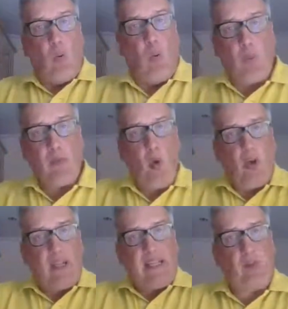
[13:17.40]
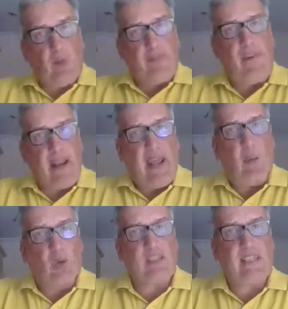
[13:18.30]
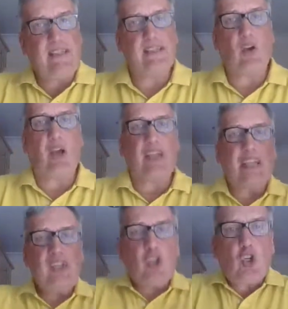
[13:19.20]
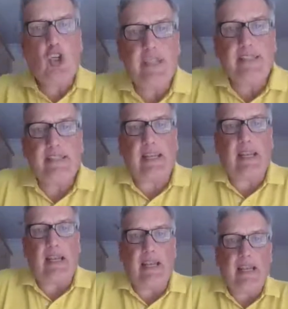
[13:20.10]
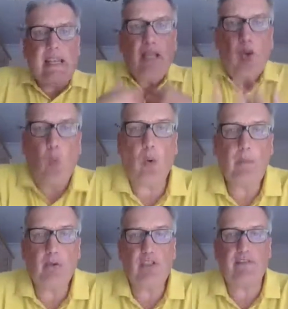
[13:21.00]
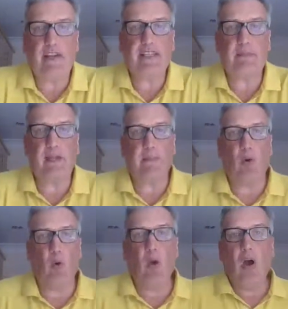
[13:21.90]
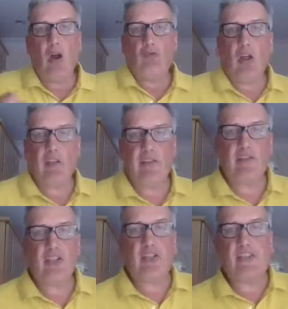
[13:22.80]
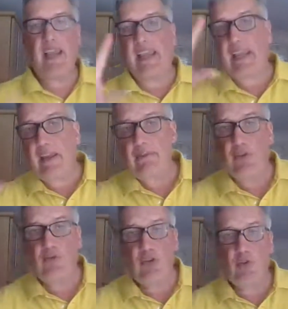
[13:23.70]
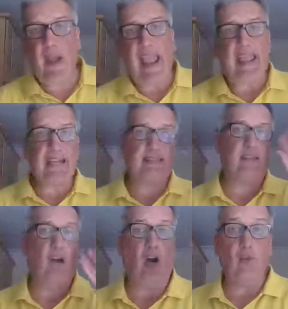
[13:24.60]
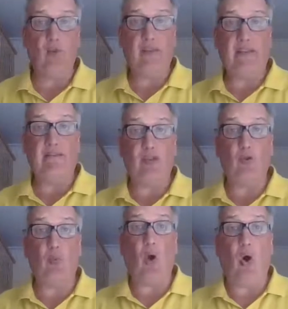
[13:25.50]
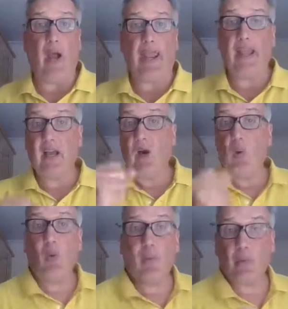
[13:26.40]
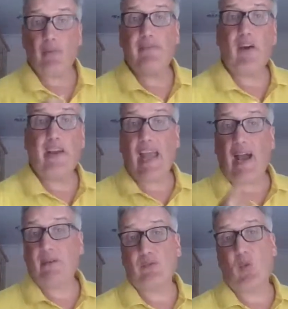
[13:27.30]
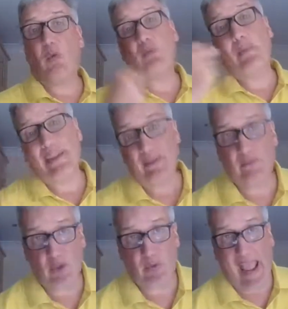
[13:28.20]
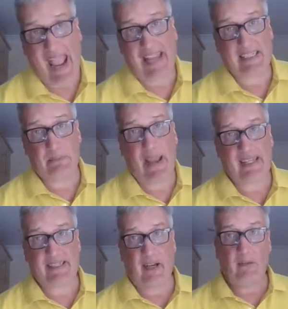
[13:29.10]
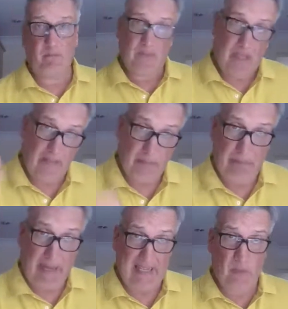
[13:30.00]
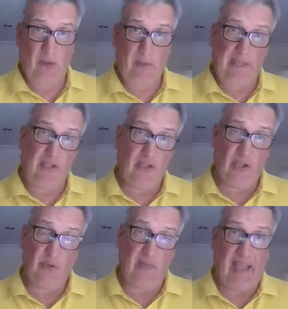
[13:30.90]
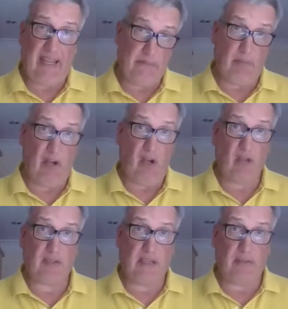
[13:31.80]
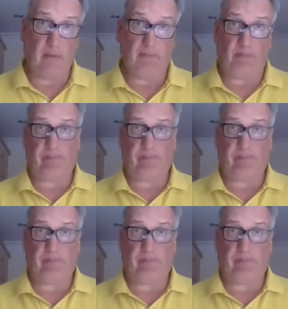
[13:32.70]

What we want is we want to find out what's inside, intrinsically, what motivates people, rather than just saying, if you do X, I will give you Y. What we want to find out is what will make them do X better. And the best way we can do that is by asking them.